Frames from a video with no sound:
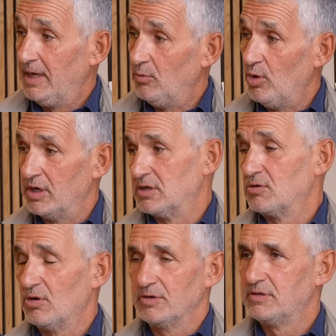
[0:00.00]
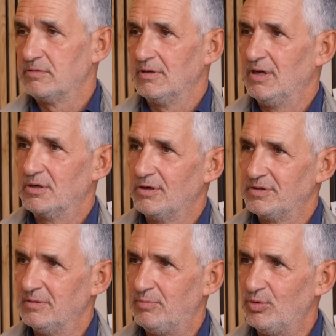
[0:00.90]
it works across
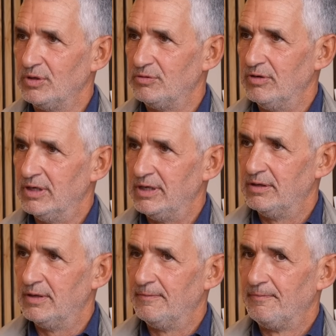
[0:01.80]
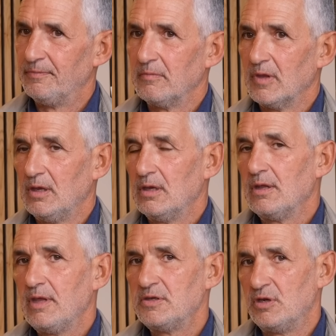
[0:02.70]
across the board really that
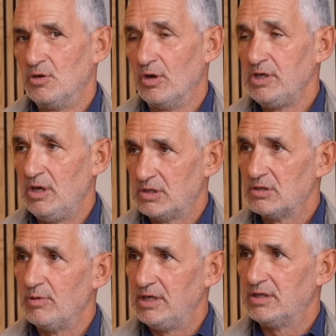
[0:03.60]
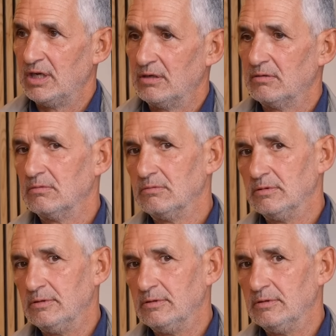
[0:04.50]
things you're not used to eating,